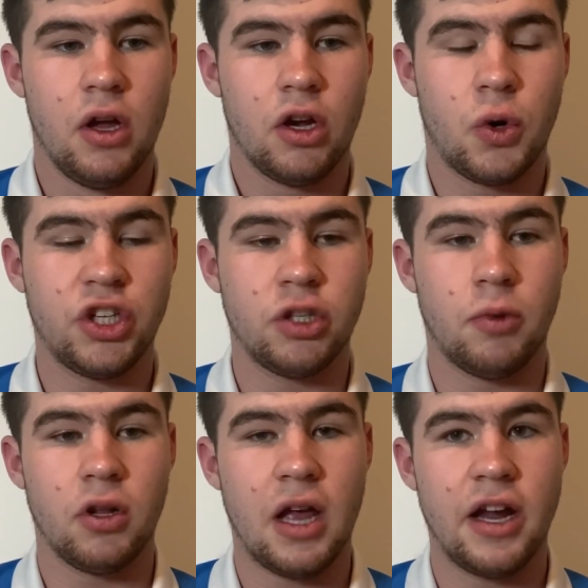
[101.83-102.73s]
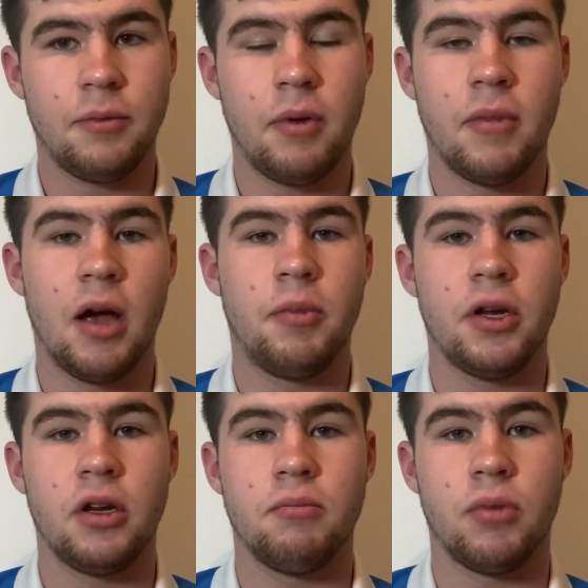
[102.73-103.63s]
Questionable lineup in my
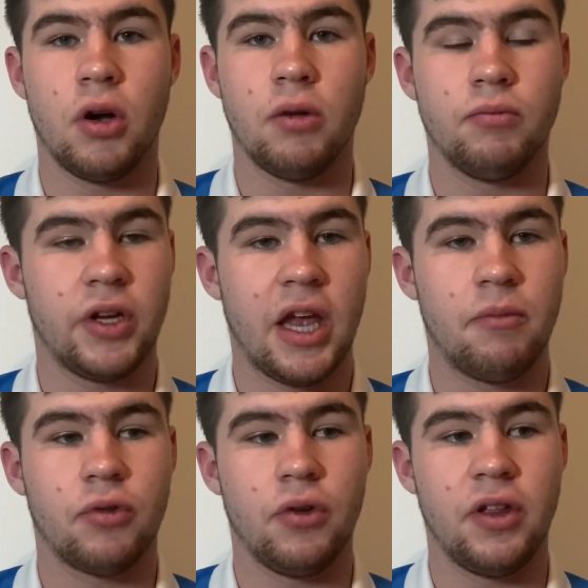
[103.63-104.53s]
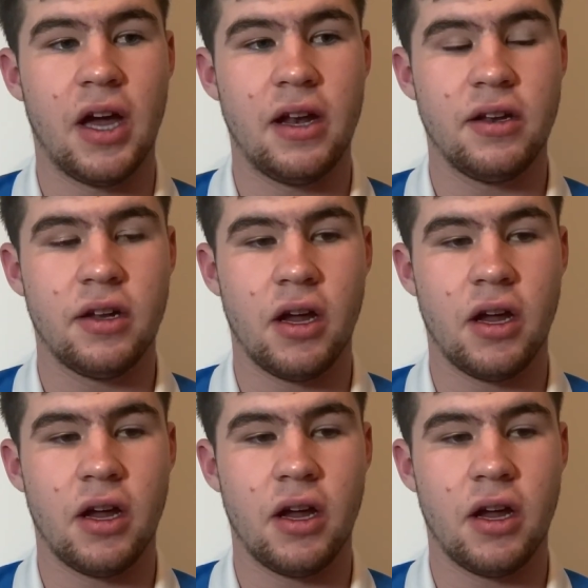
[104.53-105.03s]
opinion, but we came through in the end,